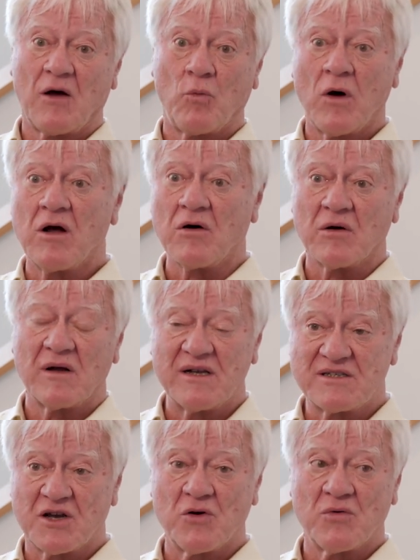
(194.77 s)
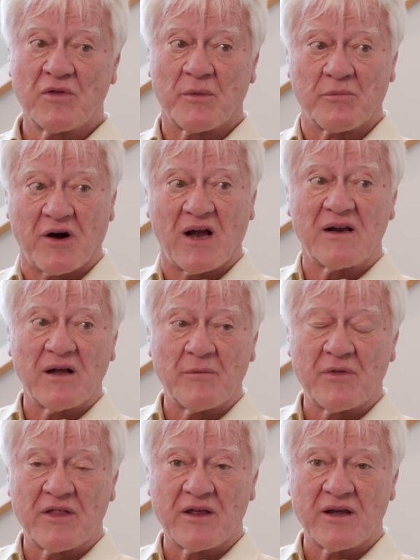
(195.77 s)
Whoa! So the pro-
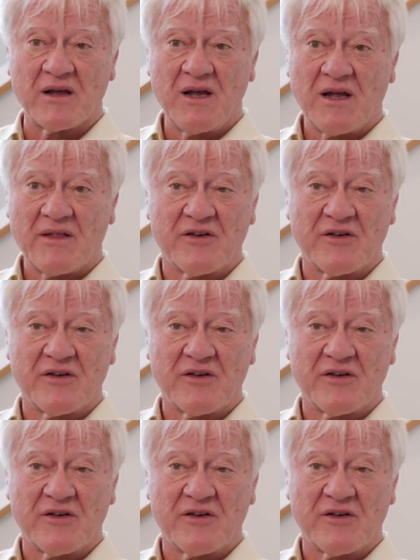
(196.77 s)
the